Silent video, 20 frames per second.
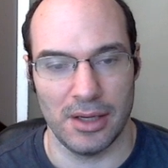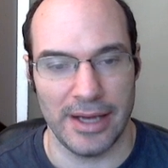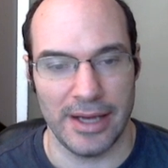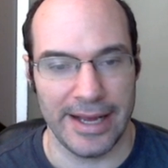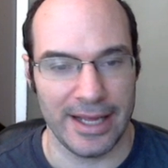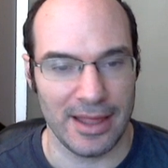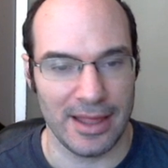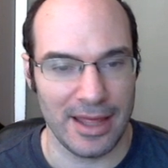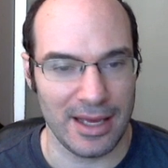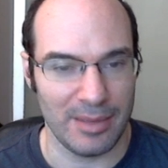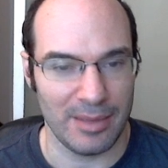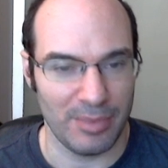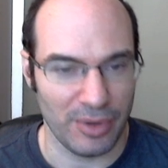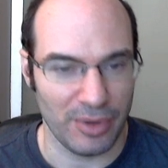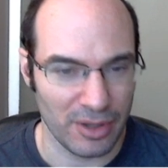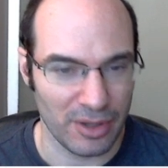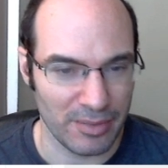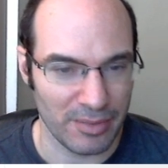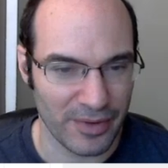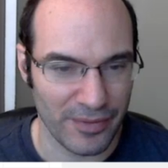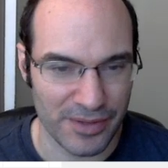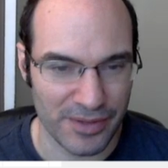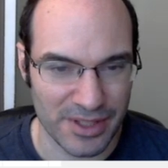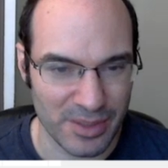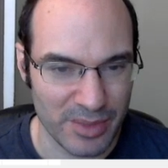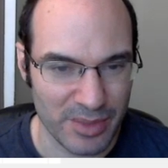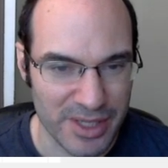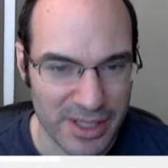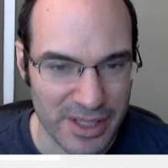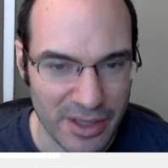can take a pawn, but for some
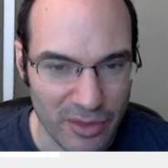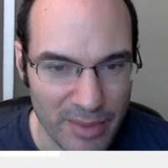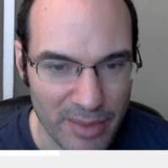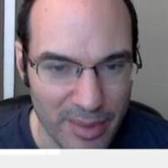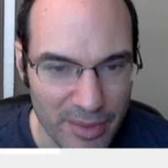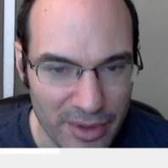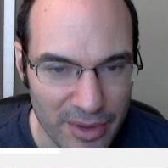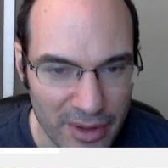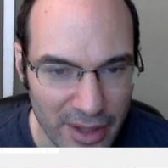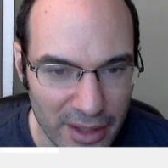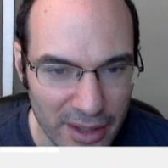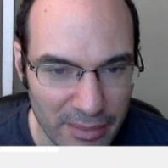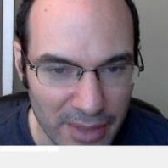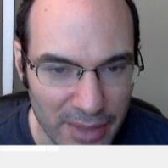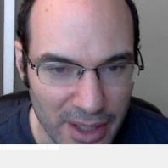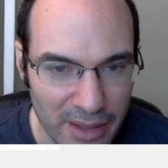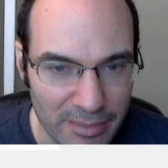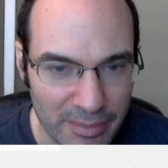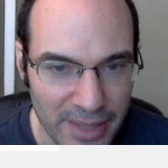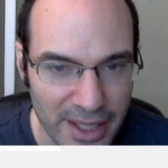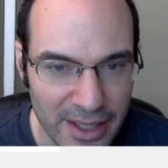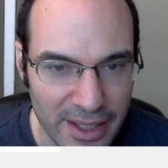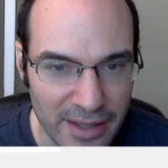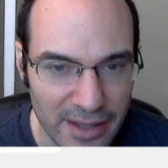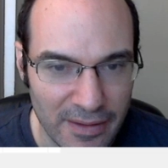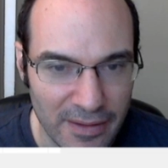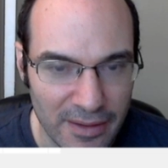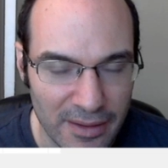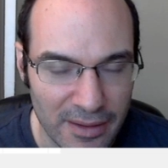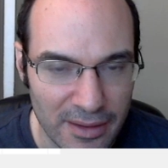reason I remember it like being a bad
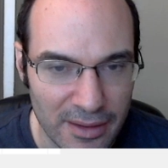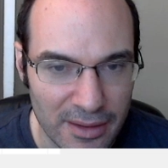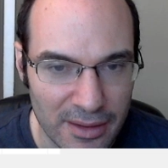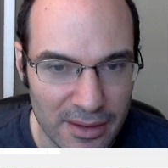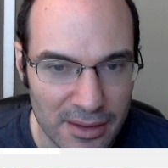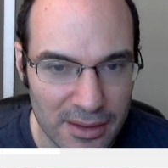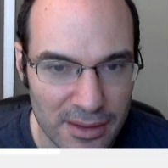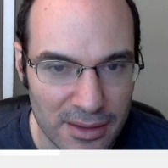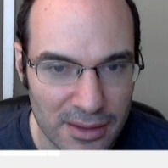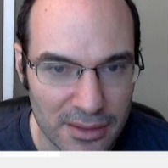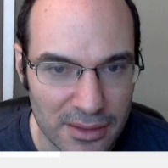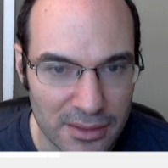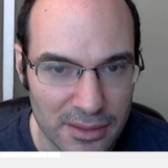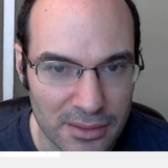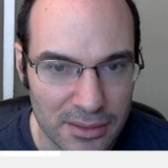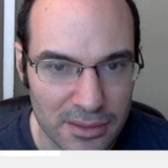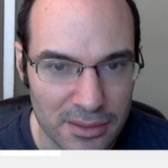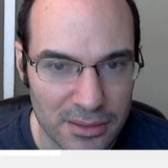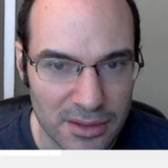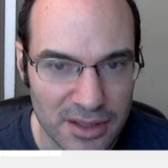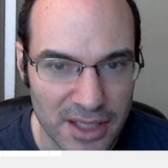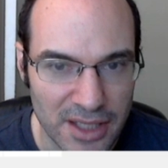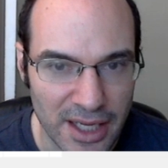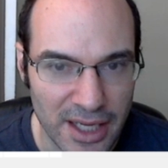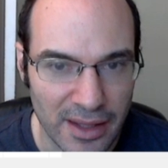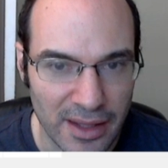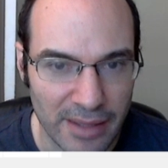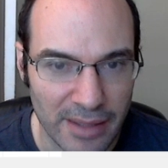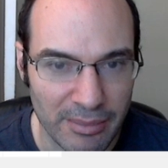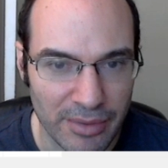idea to take
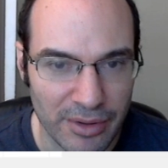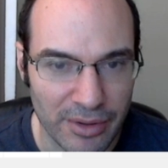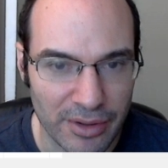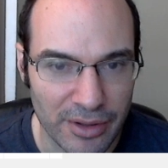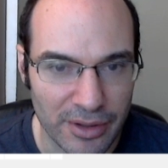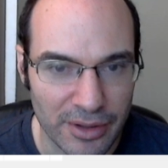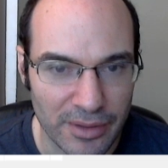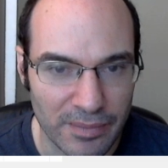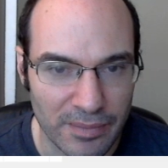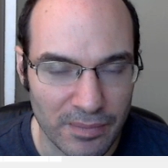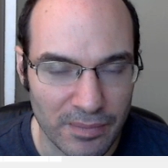that pawn.